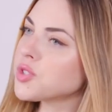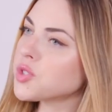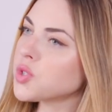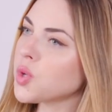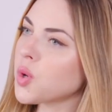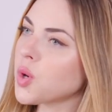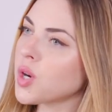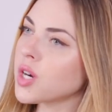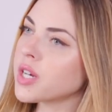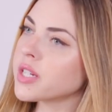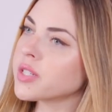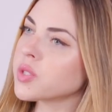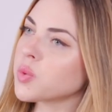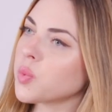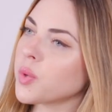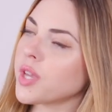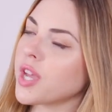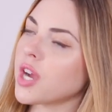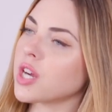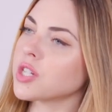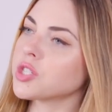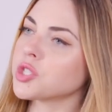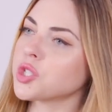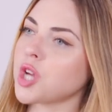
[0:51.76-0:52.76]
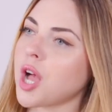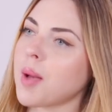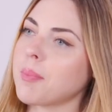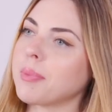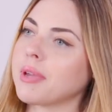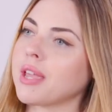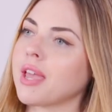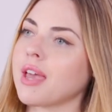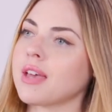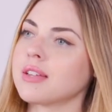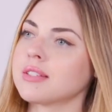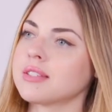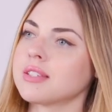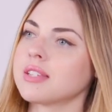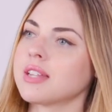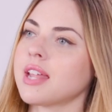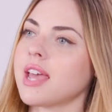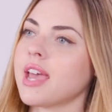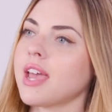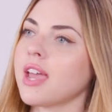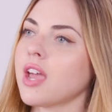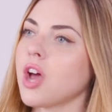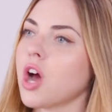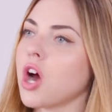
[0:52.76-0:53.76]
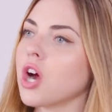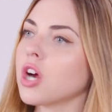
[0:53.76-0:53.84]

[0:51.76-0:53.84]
stores we are shopping at today